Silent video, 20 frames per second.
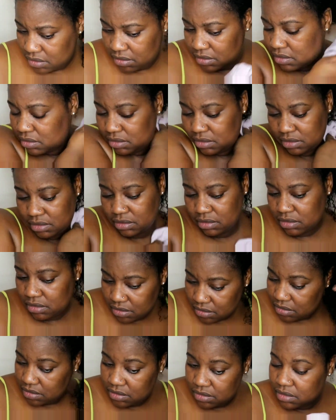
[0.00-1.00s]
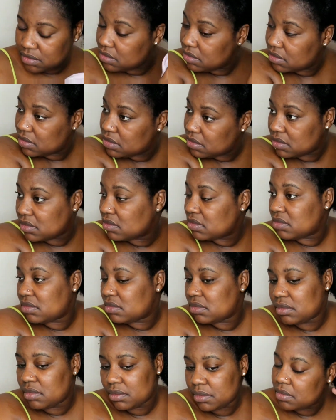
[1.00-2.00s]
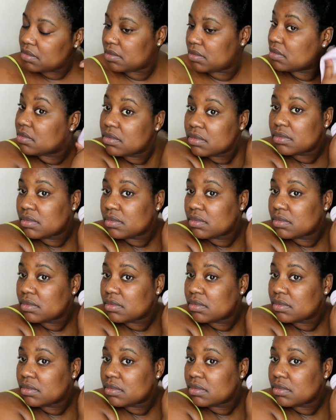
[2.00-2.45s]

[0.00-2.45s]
and then I blow dry my hair.